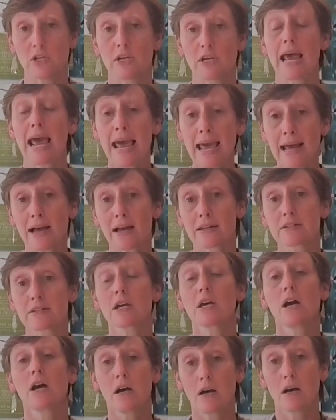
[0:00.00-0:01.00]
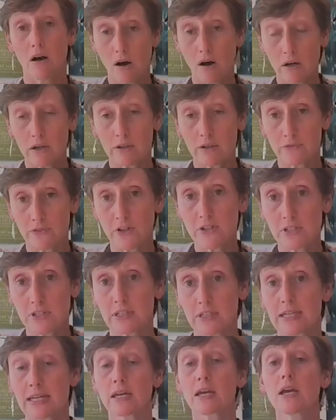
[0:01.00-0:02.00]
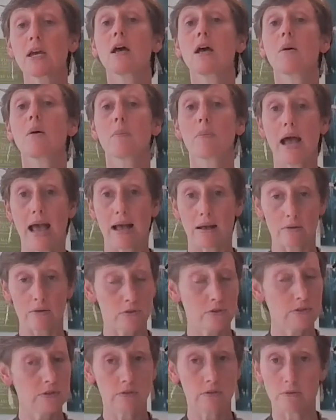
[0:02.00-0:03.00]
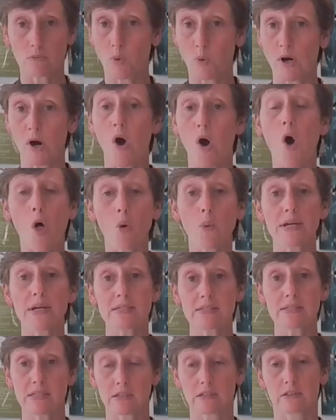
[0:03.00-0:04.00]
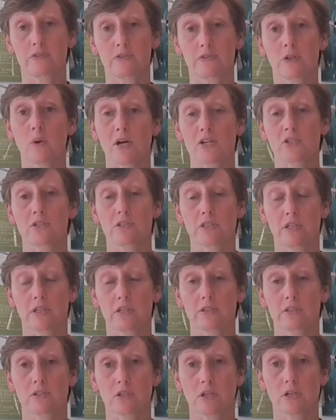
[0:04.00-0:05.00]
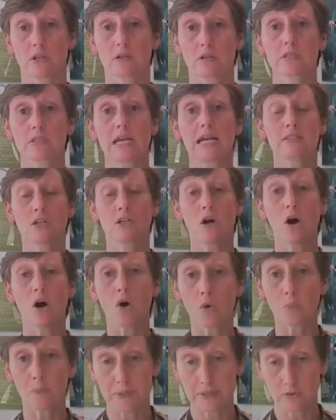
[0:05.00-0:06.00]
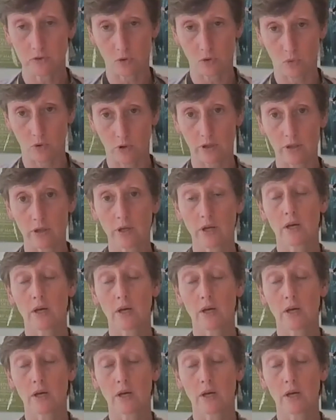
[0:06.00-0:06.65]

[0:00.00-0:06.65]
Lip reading: And conversely, we're always here for questions and concerns. It's an open door.